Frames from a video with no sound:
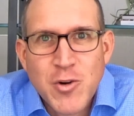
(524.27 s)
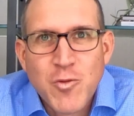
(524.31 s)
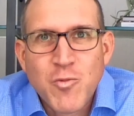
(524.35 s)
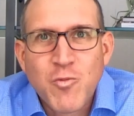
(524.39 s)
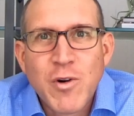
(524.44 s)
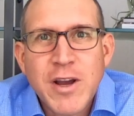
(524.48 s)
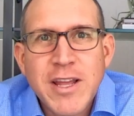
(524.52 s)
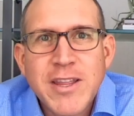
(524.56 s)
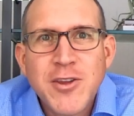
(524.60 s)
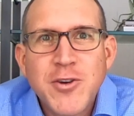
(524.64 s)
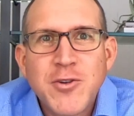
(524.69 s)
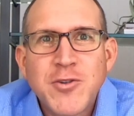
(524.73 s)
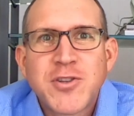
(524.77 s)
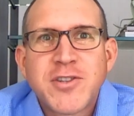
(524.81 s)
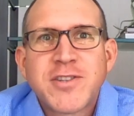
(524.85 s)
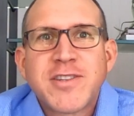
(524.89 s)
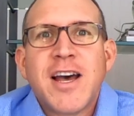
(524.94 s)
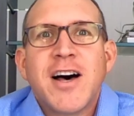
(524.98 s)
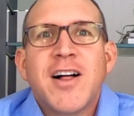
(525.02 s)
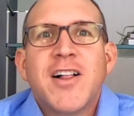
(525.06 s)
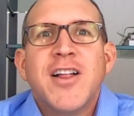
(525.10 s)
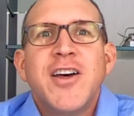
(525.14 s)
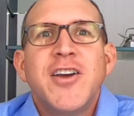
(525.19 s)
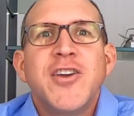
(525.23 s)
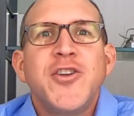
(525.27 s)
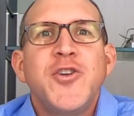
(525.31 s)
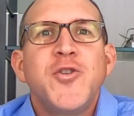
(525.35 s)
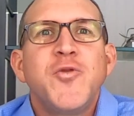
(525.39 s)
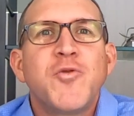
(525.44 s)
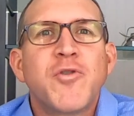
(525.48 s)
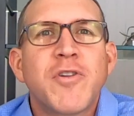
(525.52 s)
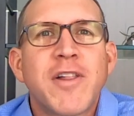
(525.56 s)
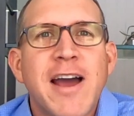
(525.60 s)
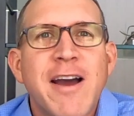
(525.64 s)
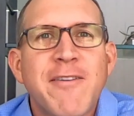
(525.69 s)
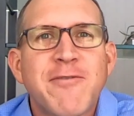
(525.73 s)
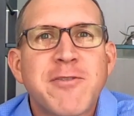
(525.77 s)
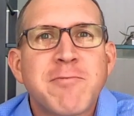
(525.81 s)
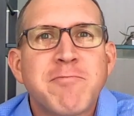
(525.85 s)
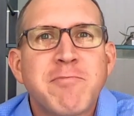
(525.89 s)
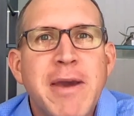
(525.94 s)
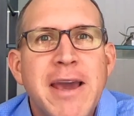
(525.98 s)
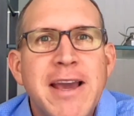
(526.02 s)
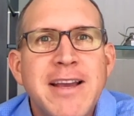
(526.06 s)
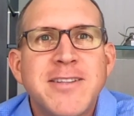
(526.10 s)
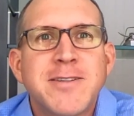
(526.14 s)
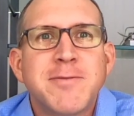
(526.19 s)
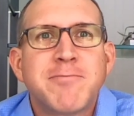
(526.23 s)
When you sell, you will have to
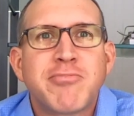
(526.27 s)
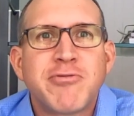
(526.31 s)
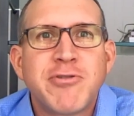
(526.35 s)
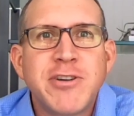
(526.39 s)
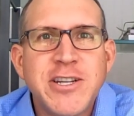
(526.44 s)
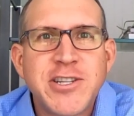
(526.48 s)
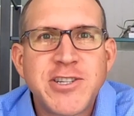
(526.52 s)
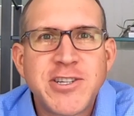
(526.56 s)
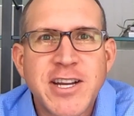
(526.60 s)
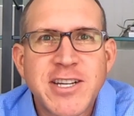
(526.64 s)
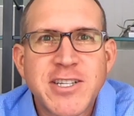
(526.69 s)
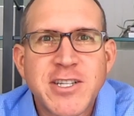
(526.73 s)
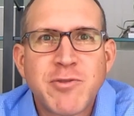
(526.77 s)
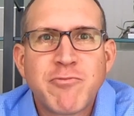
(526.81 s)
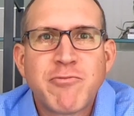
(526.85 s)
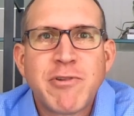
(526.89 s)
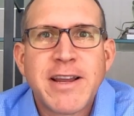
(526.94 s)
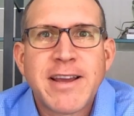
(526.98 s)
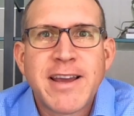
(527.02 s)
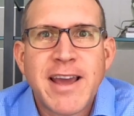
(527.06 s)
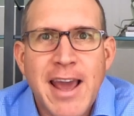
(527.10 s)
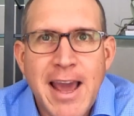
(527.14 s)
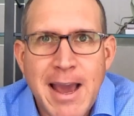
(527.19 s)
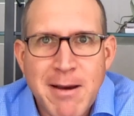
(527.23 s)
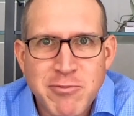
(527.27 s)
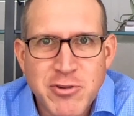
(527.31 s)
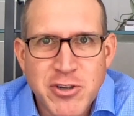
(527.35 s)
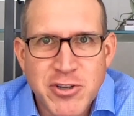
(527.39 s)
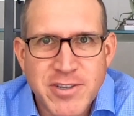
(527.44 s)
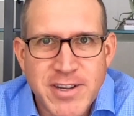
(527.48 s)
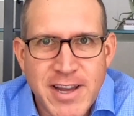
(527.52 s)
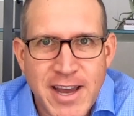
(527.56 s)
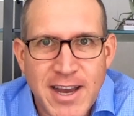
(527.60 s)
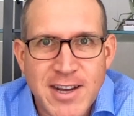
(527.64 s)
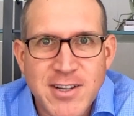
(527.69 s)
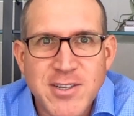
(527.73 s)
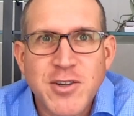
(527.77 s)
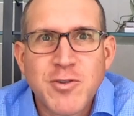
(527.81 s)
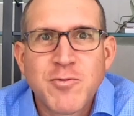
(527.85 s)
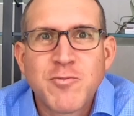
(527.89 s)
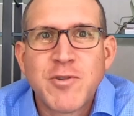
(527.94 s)
pay depreciation recapture tax,